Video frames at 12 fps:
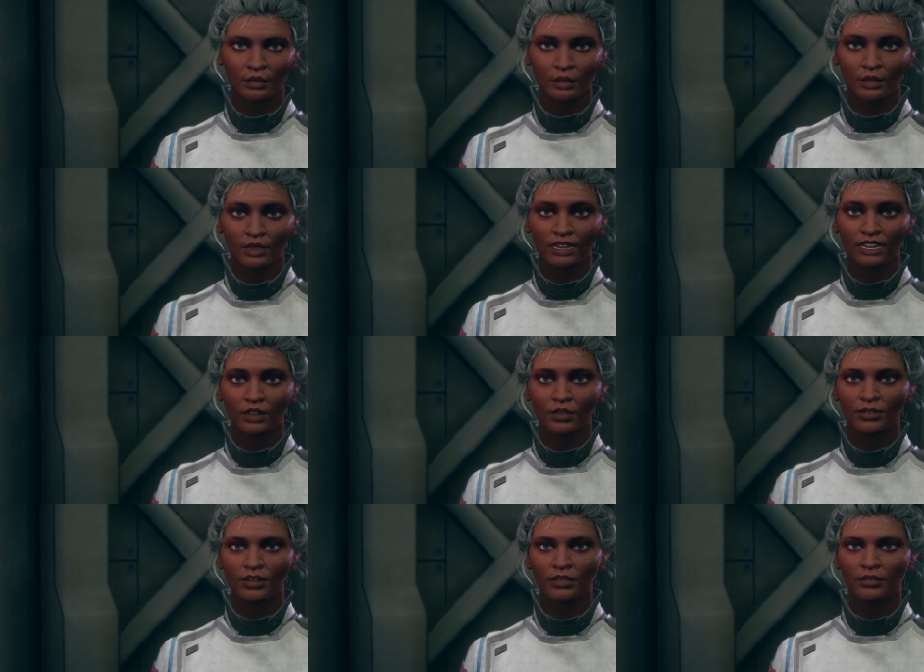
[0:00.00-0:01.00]
You look
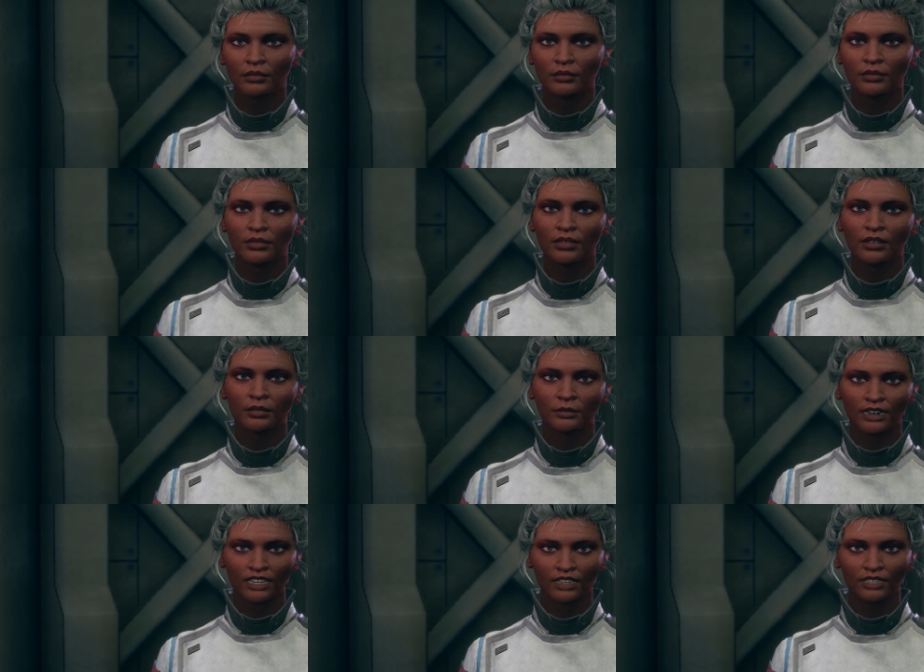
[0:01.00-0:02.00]
out, though. The
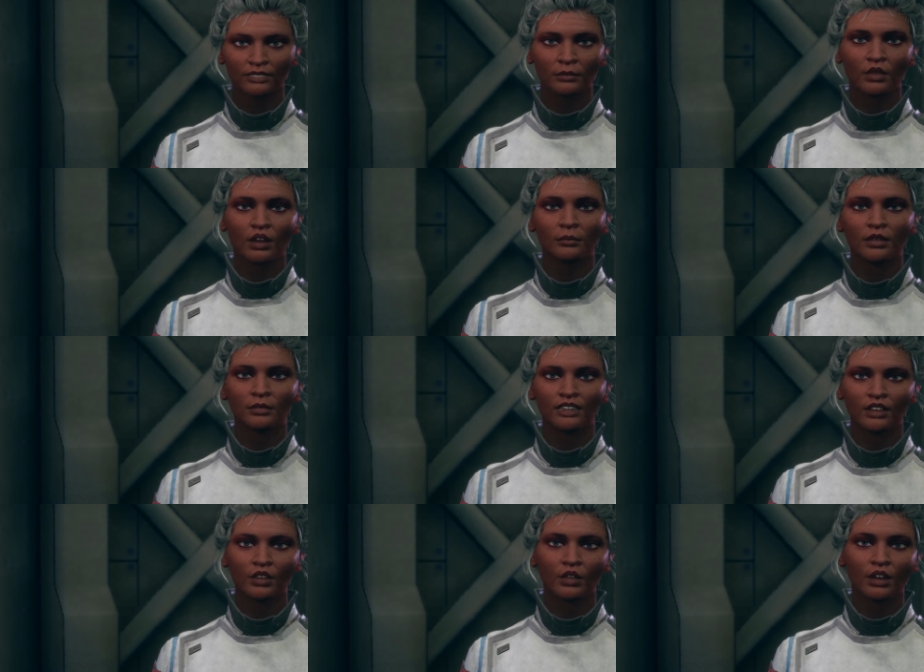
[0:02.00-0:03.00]
place is probably
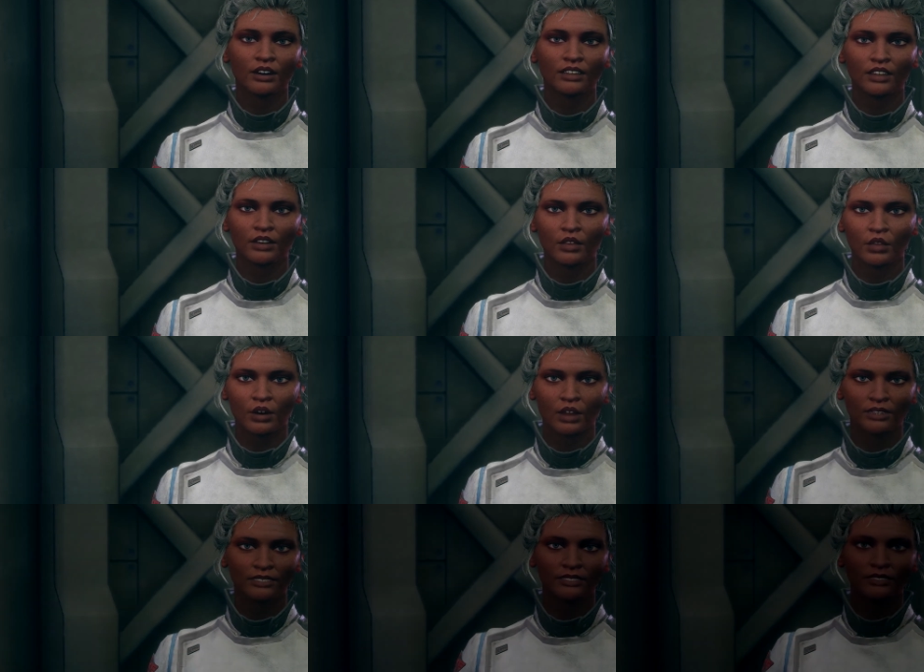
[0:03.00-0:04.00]
crawling with
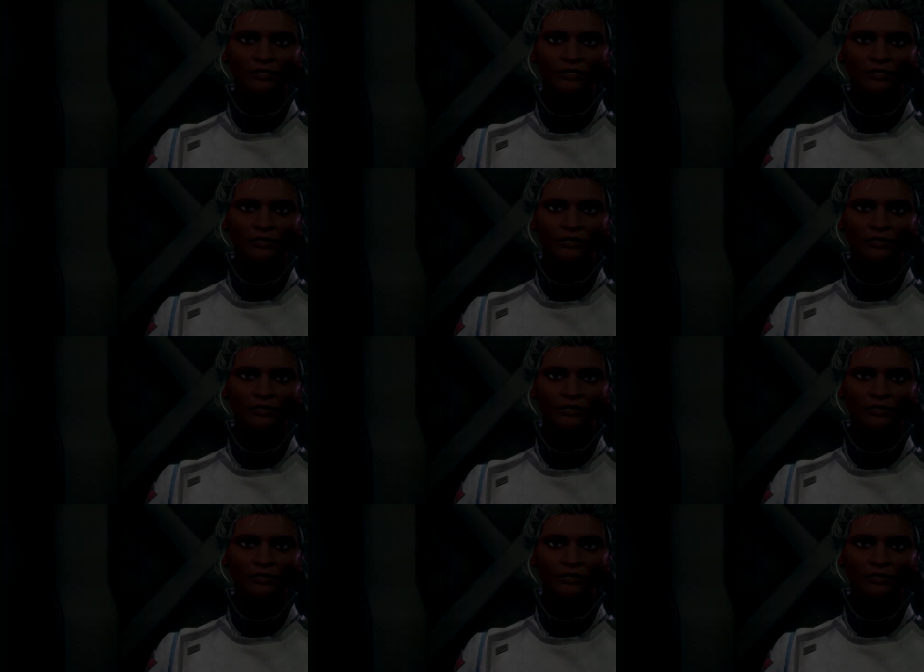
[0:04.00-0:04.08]
outlaws.